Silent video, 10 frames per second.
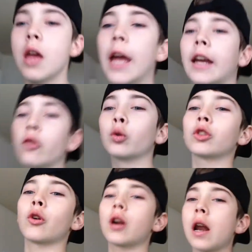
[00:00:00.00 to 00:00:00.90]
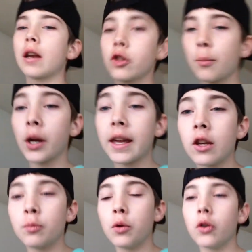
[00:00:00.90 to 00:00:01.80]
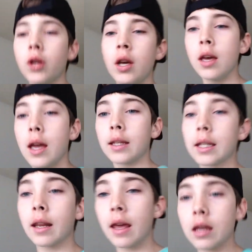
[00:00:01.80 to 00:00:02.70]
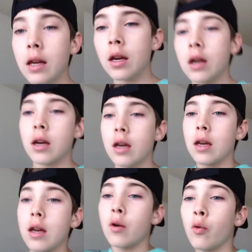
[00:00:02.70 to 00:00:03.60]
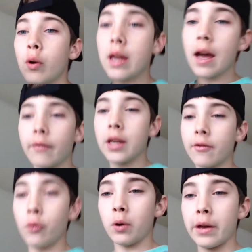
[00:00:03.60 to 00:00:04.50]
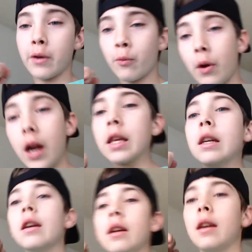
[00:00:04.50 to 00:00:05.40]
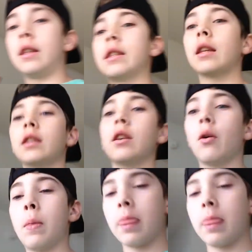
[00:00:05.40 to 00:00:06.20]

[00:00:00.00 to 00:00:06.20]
Hey guys, what's going on? It's your boy Cage Moon, and today we have the giveaway ready and set to go.